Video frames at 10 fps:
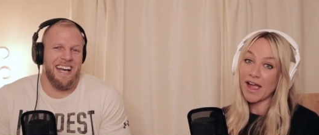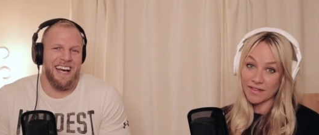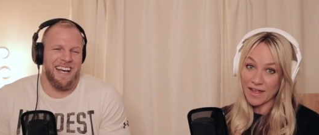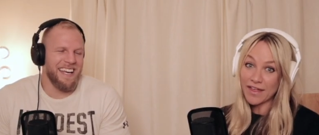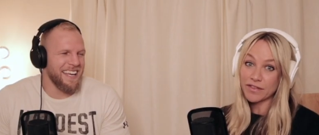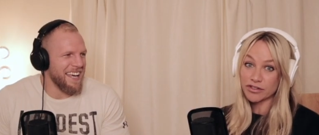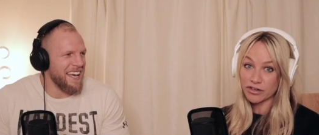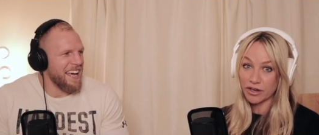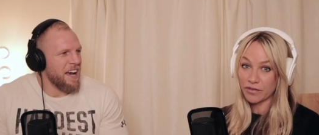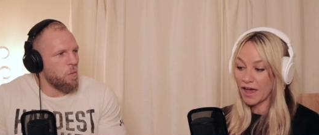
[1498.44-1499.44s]
Speaker 1: Ain't that the
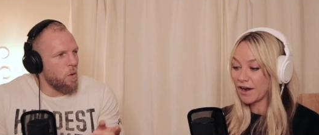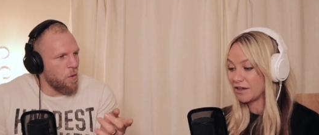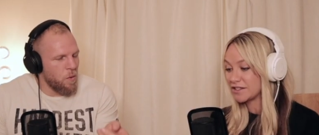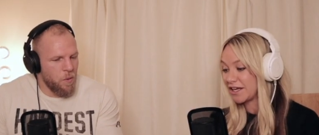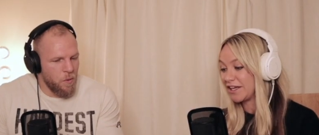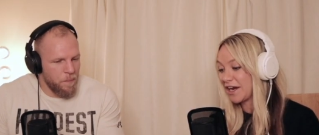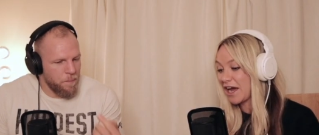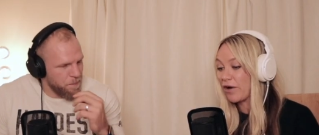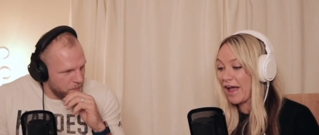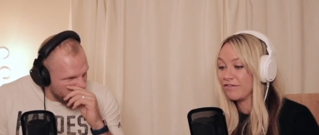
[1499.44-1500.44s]
truth? And I'll tell you now,
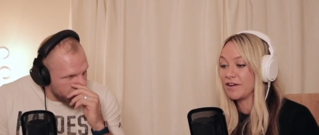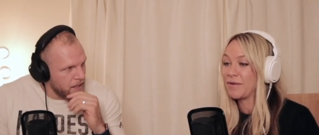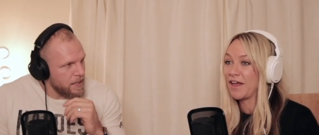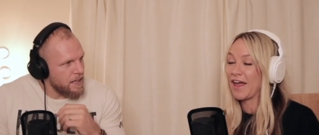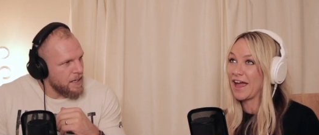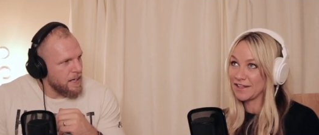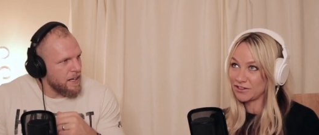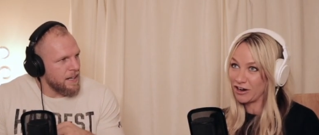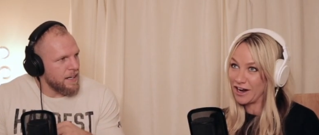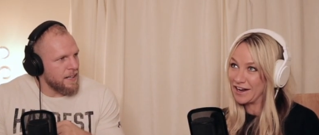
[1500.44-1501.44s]
every man that has
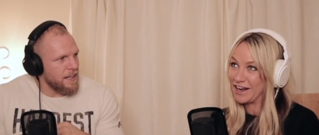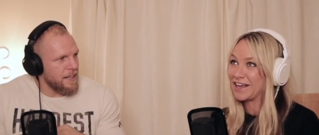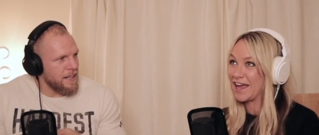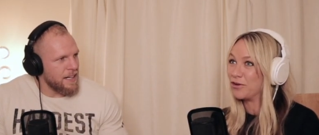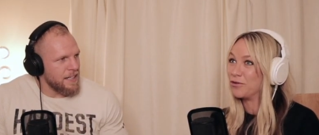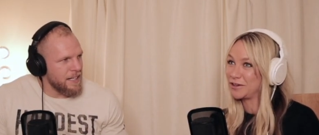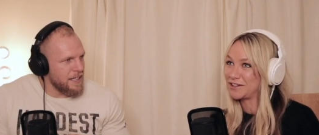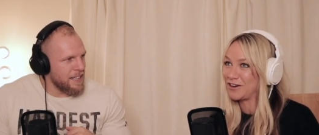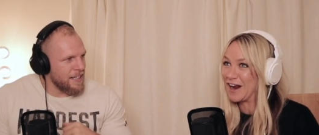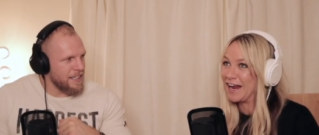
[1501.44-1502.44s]
tried it, gay or
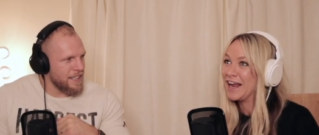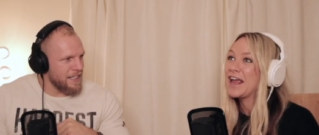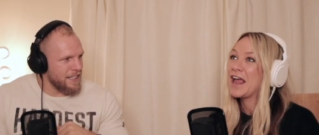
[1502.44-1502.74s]
straight,